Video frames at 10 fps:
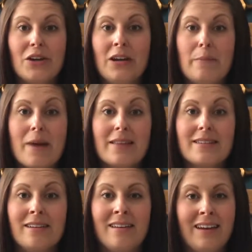early
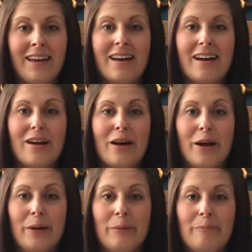maths learning at
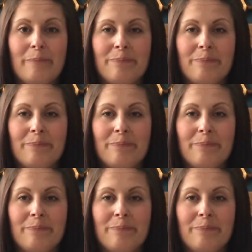home.